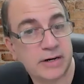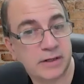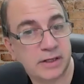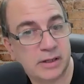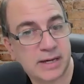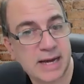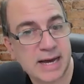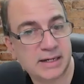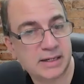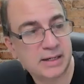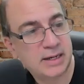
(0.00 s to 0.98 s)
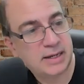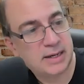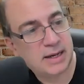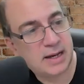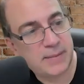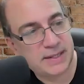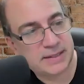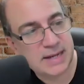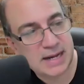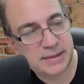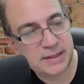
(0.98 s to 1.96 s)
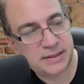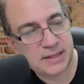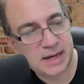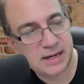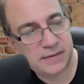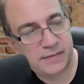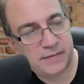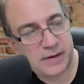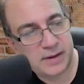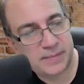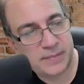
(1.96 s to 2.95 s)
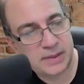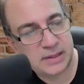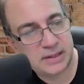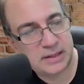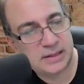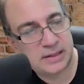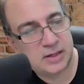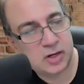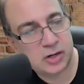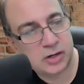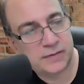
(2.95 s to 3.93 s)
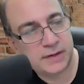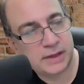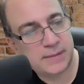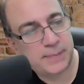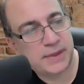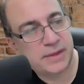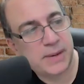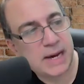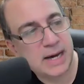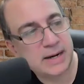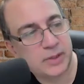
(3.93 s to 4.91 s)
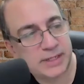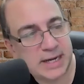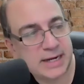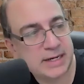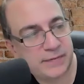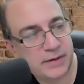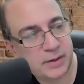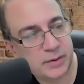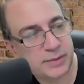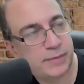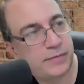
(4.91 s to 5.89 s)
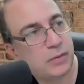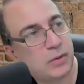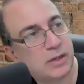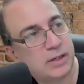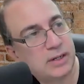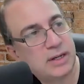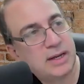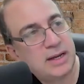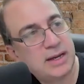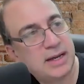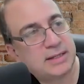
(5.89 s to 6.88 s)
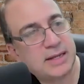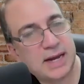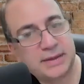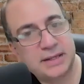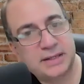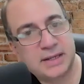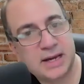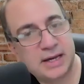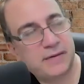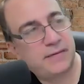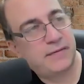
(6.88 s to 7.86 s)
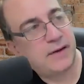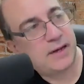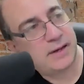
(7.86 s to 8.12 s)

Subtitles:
look at it. It's got this kind of curved lip at the bottom, which I'd never noticed before. It's got this kind of